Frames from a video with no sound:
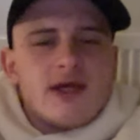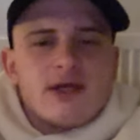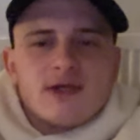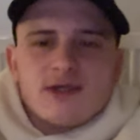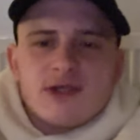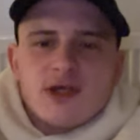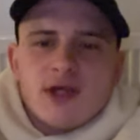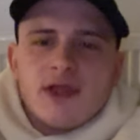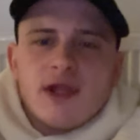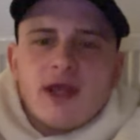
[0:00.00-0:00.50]

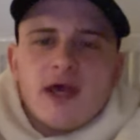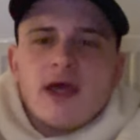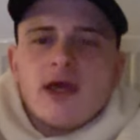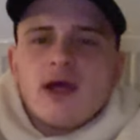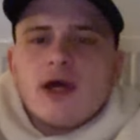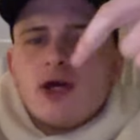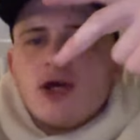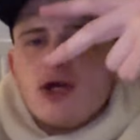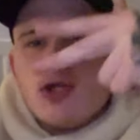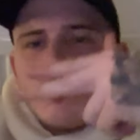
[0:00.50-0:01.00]
Sunday,
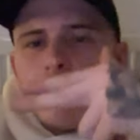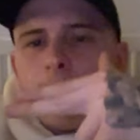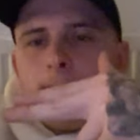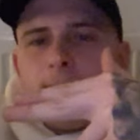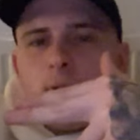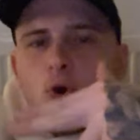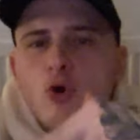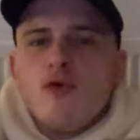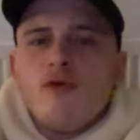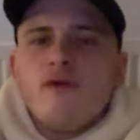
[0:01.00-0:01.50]

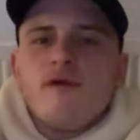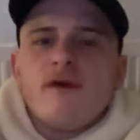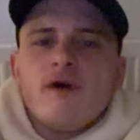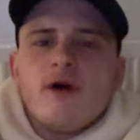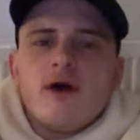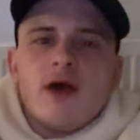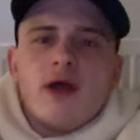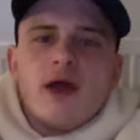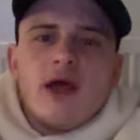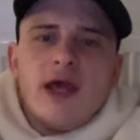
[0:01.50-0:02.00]
both
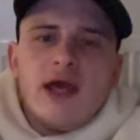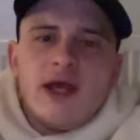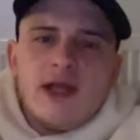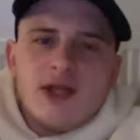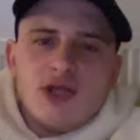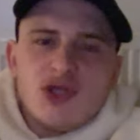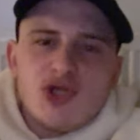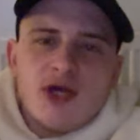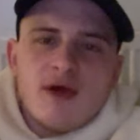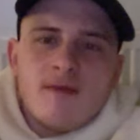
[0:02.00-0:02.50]
hitting the
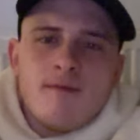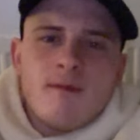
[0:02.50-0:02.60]
gym.